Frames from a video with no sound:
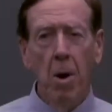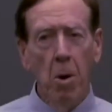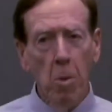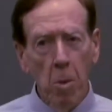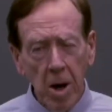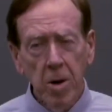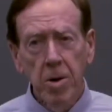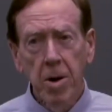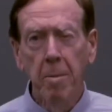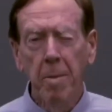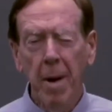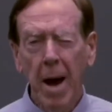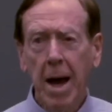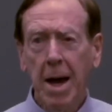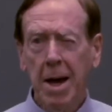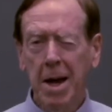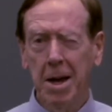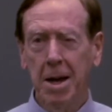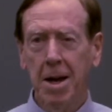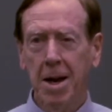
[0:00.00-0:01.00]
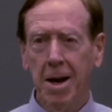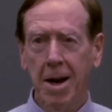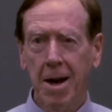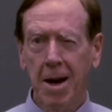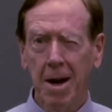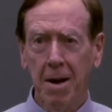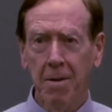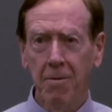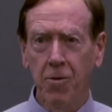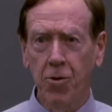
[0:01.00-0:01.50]
Well, welcome back.
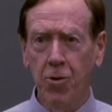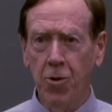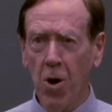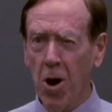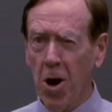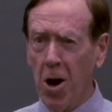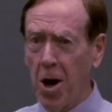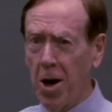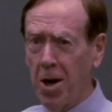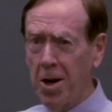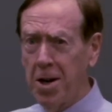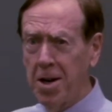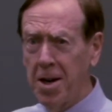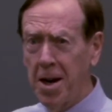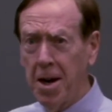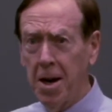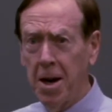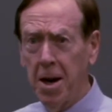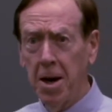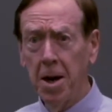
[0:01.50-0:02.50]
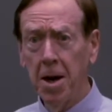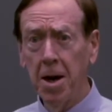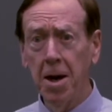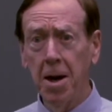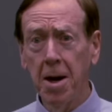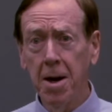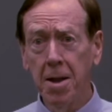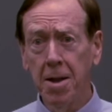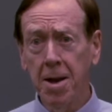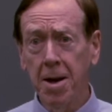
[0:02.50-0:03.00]
I've drawn
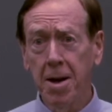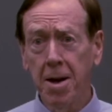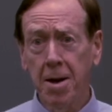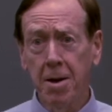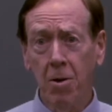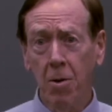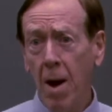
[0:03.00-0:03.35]
the